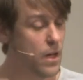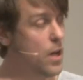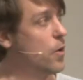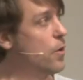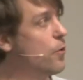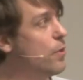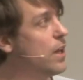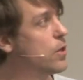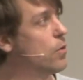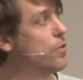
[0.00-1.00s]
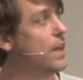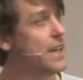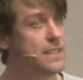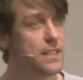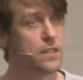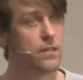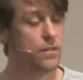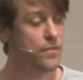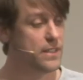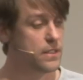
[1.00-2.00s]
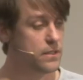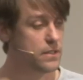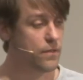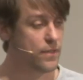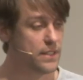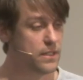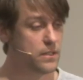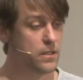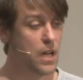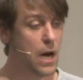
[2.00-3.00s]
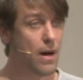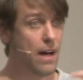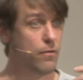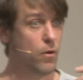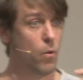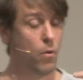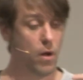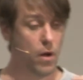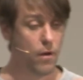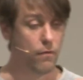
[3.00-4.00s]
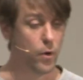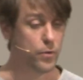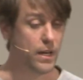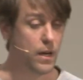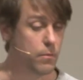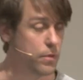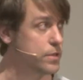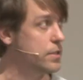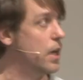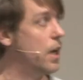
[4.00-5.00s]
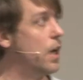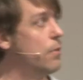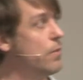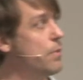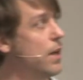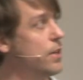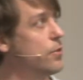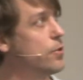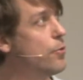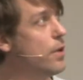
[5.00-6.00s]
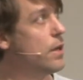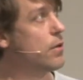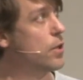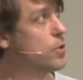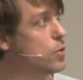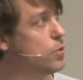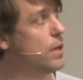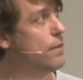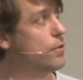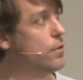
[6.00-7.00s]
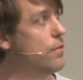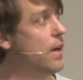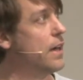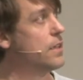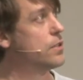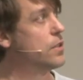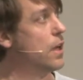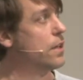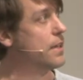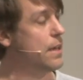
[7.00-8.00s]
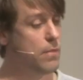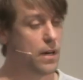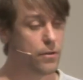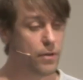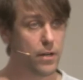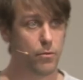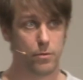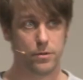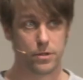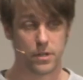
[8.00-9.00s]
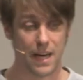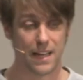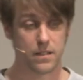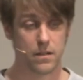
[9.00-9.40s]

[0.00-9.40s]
Another really cool thing is that divisions. Divisions now have all floating numbers. In Python 2, if you divide 10 by 3, you just get